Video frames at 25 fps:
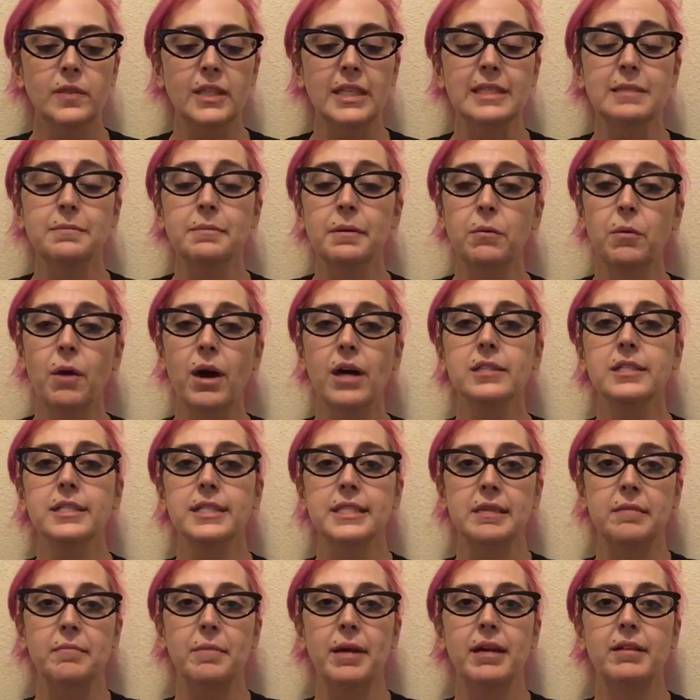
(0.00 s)
It's been a while
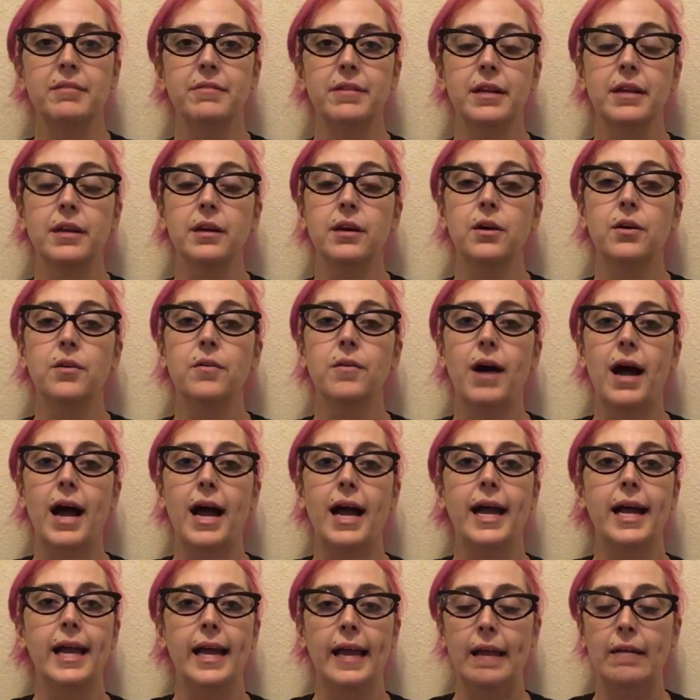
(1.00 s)
since I made a video.
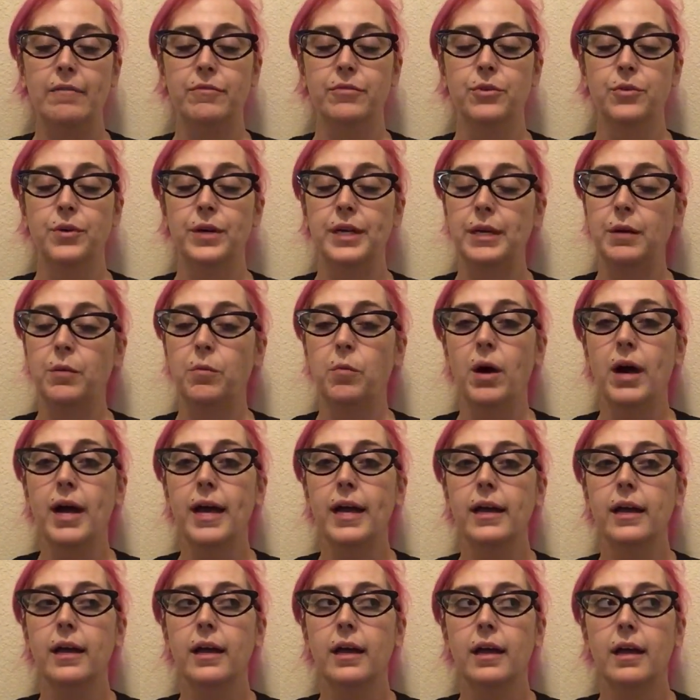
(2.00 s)
I have no idea why.